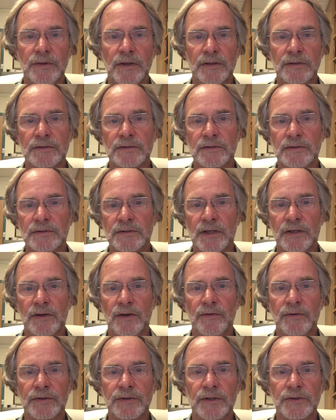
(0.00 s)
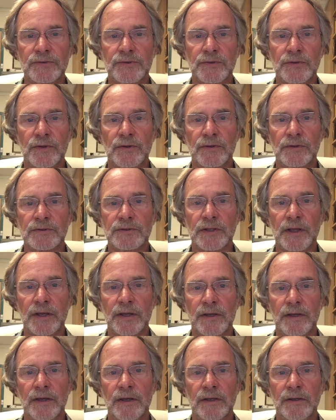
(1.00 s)
that is to say architecture that looks
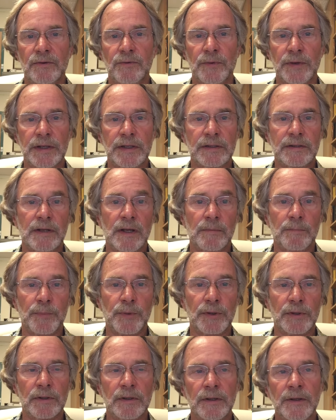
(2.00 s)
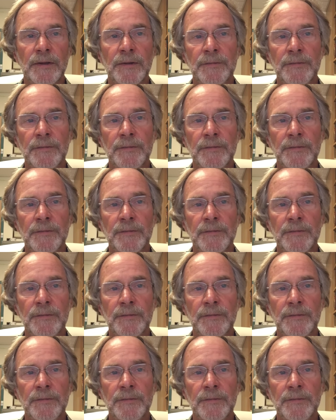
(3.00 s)
like a Greek temple,